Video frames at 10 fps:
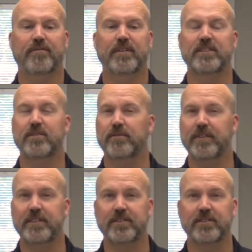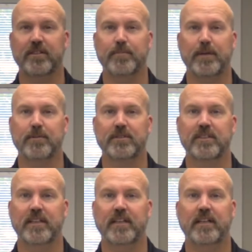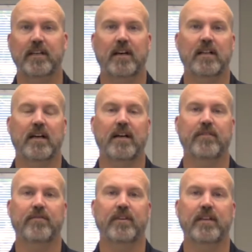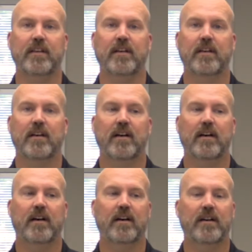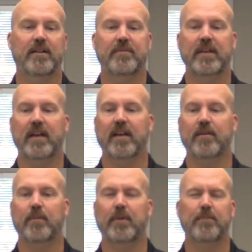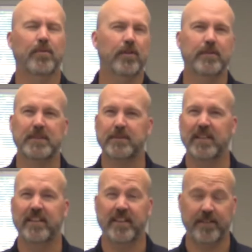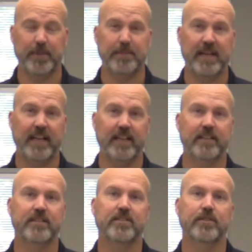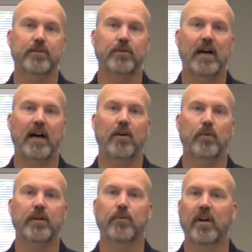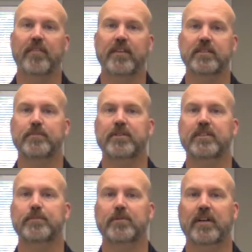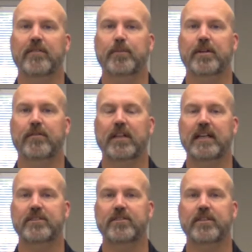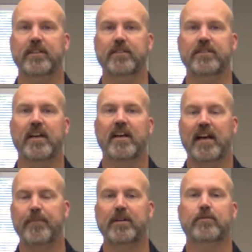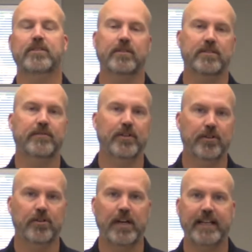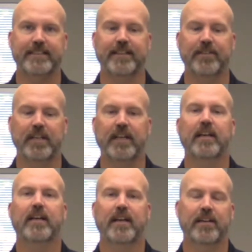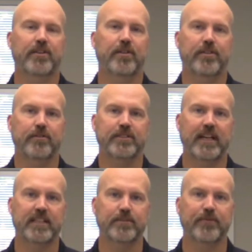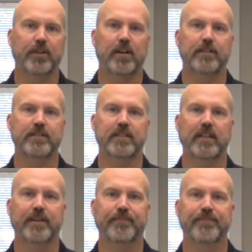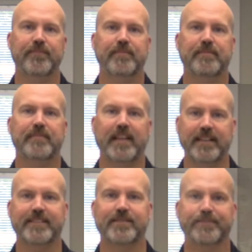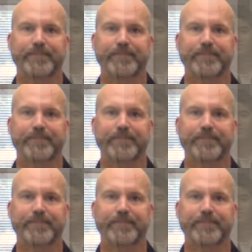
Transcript: physical features that people see, a lot of the improvements that have been made to how we run this municipal government over the last 30 years have been a result of your creativity and your enthusiasm for Garden City. Thanks.